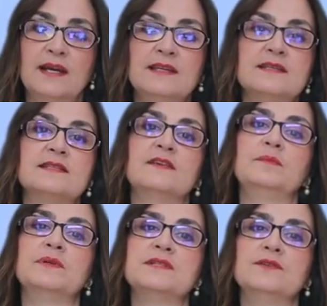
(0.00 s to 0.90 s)

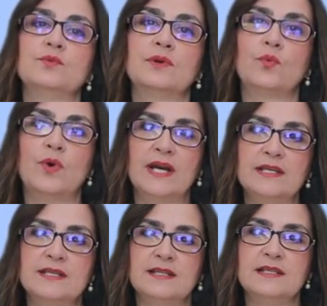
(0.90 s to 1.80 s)
97% were
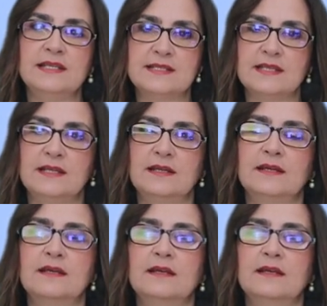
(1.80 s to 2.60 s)
white ethnicity.